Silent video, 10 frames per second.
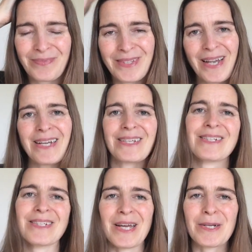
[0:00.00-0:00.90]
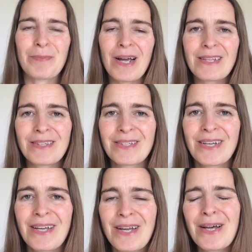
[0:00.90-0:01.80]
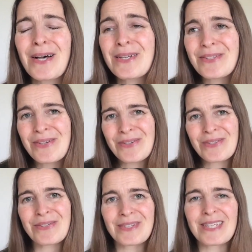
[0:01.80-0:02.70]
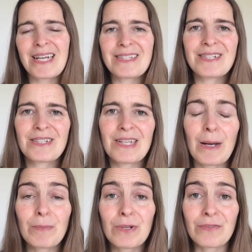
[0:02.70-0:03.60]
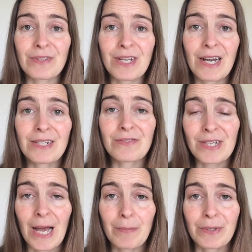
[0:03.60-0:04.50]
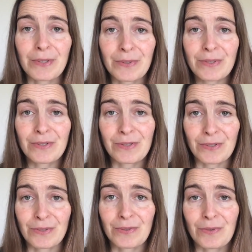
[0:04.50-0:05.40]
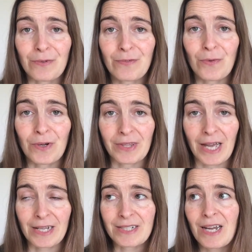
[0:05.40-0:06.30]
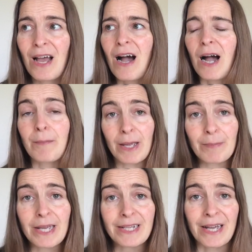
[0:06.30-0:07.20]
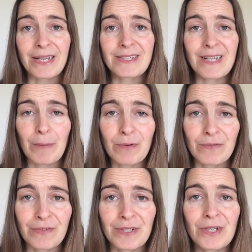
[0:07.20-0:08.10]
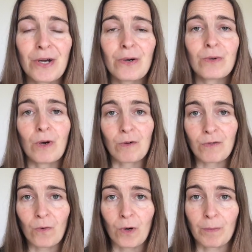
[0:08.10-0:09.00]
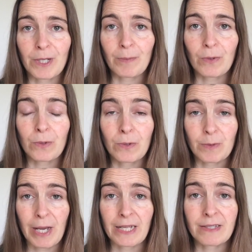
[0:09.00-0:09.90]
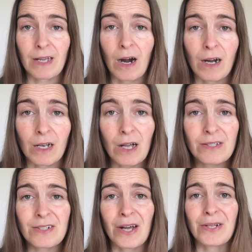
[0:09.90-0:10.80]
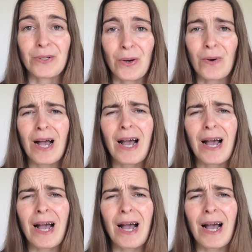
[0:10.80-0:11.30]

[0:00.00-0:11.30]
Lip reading: Okay, you can take a breath. So that's an example of the kind of tapping you can do for that. I may make a separate video for people whose pets are lost. I know